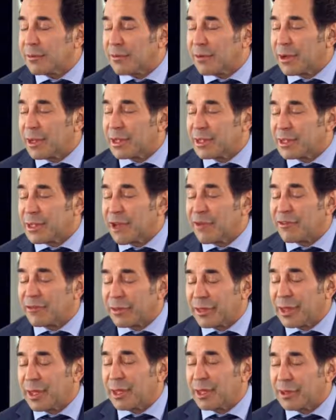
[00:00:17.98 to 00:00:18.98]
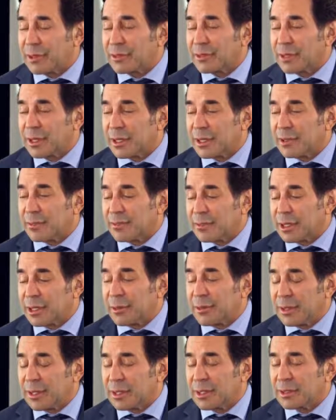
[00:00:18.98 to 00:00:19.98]
very tough thing, and uh, you
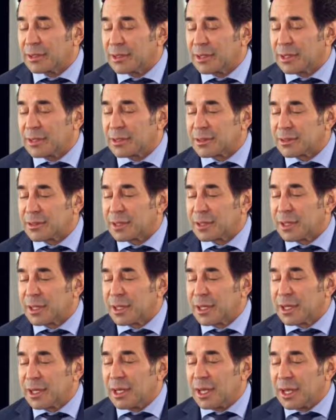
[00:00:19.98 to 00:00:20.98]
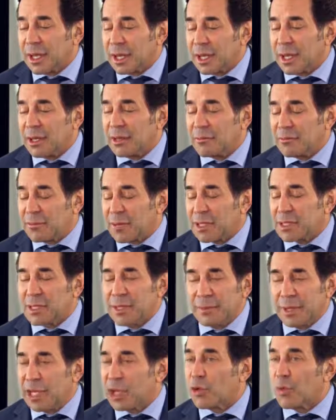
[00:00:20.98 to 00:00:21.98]
know, and it's it's uh, it's
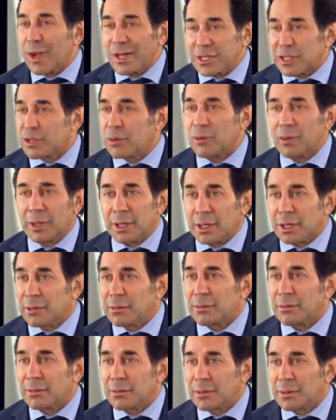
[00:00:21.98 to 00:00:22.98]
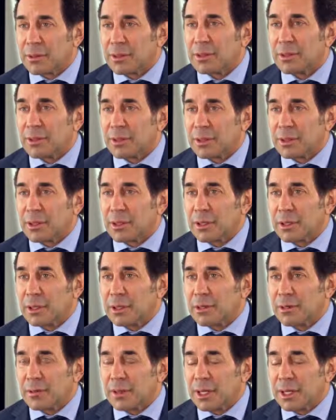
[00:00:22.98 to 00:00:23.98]
going to be a great story. You
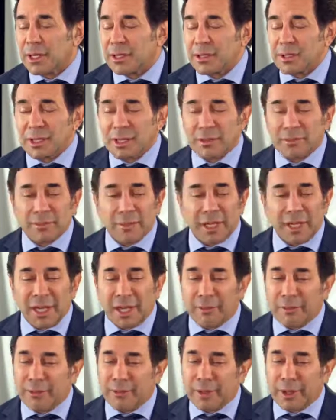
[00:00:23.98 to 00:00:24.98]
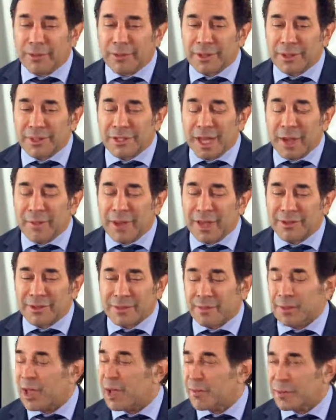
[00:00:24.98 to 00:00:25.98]
know, and um, again, but this time we have
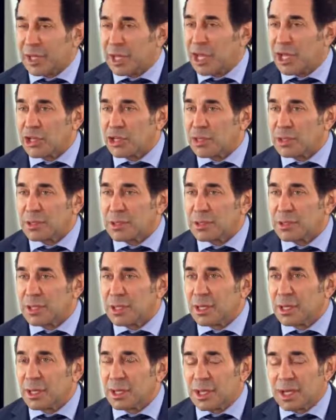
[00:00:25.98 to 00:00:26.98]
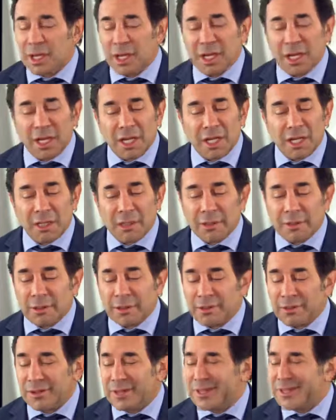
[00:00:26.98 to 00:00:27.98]
some complications. Mm -hmm. you
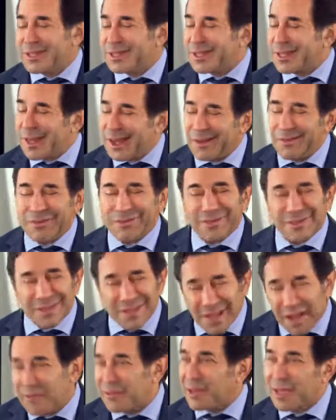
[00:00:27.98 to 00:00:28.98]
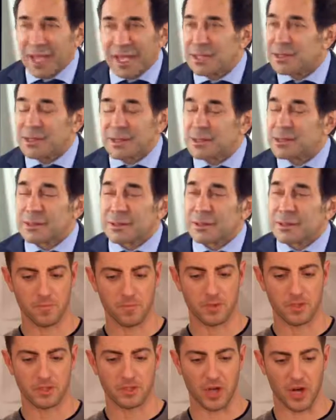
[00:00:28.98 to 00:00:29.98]
know, just tough, tough cases.
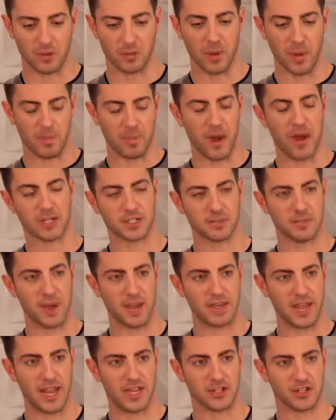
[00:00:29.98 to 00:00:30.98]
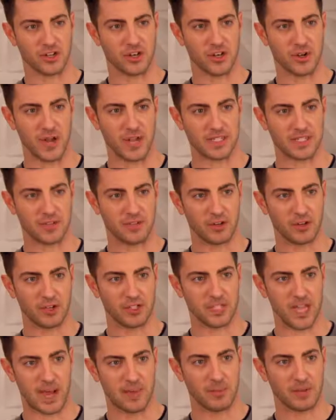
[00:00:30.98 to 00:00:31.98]
Talking about Botched by Nature. Are you guys having a good
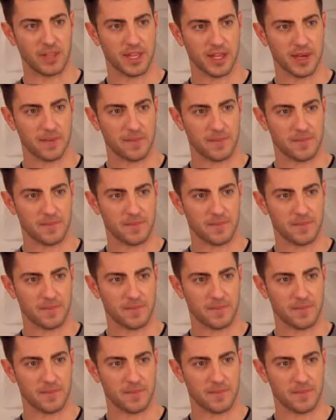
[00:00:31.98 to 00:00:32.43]
time with that?